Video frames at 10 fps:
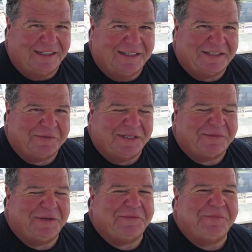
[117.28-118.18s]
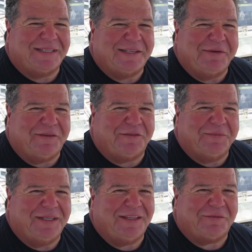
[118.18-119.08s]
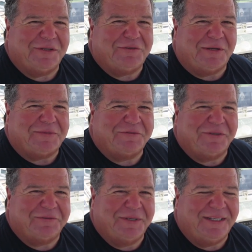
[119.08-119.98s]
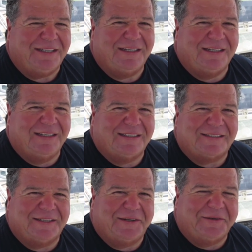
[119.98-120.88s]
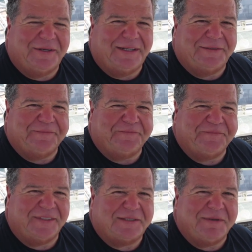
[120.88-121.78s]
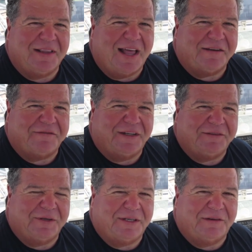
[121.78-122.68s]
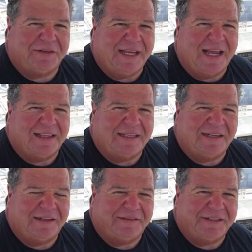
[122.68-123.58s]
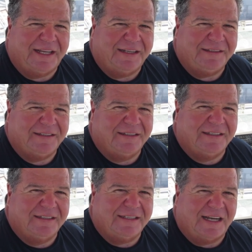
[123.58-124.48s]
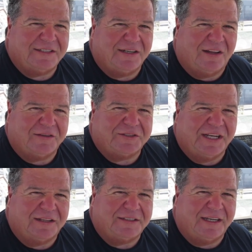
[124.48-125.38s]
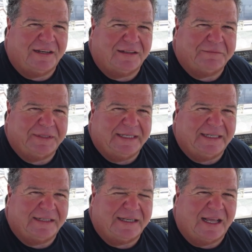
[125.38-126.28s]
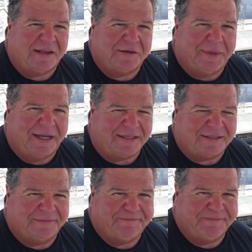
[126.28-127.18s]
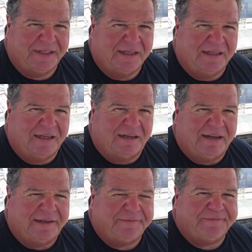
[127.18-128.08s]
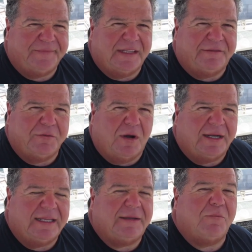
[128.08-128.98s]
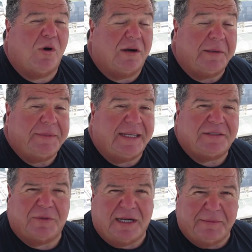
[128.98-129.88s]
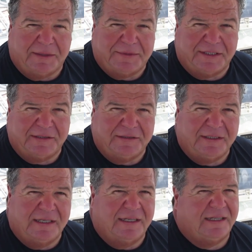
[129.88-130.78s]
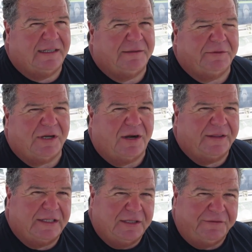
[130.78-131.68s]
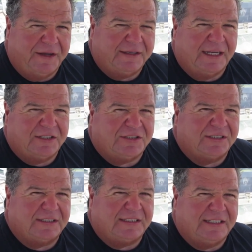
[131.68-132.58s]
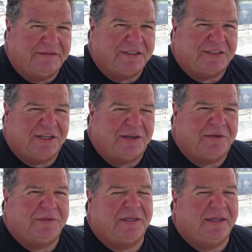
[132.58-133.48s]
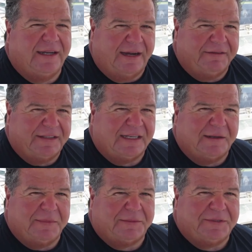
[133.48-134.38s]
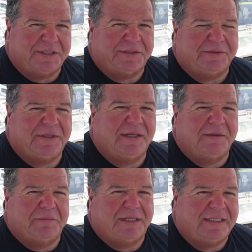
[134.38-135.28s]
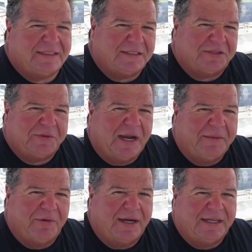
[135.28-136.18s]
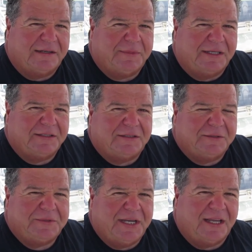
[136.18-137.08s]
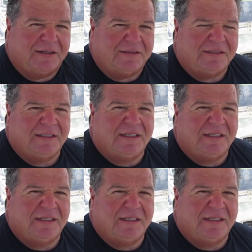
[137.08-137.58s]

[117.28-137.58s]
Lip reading: This week's been a busy week for me, 3 trips in 1 week. So it's been a lot of fun running to Catalina every day, catching all those yellowtail, bonita, and calico bass. All right, if you want to get more updates of what I'm up to regarding the Youth Foundation, the TV show, everything I'm up to, please subscribe right here to my YouTube channel